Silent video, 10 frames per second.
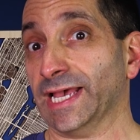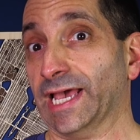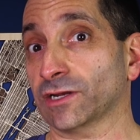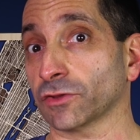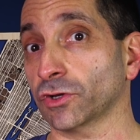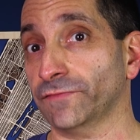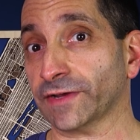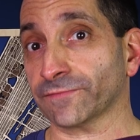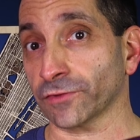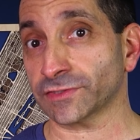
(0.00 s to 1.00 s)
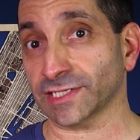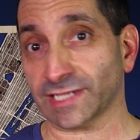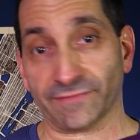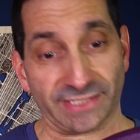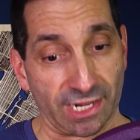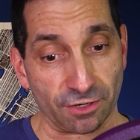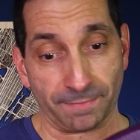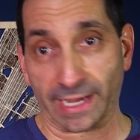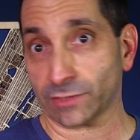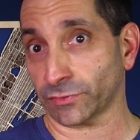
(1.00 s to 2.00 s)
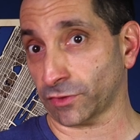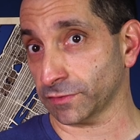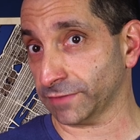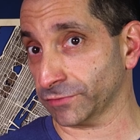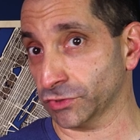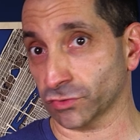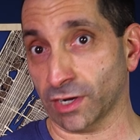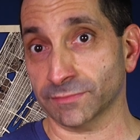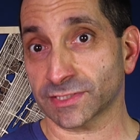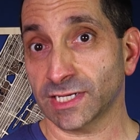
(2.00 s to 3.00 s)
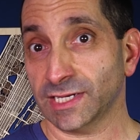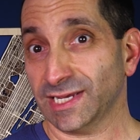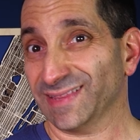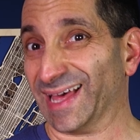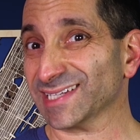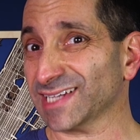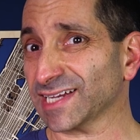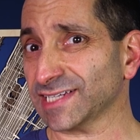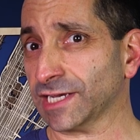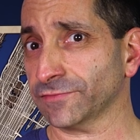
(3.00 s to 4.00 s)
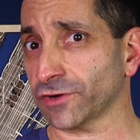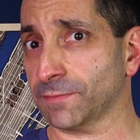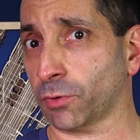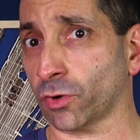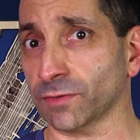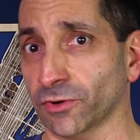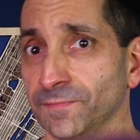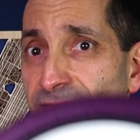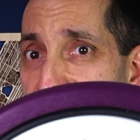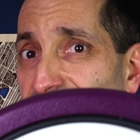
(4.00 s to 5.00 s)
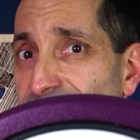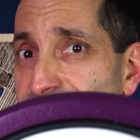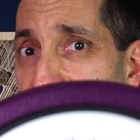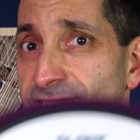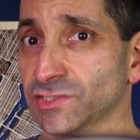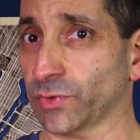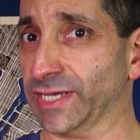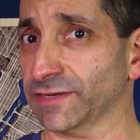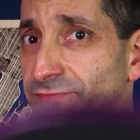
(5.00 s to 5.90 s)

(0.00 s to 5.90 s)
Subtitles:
And although Vic Firth does have a tenor pad with all the different drums, that is not exactly very portable, and the size and weight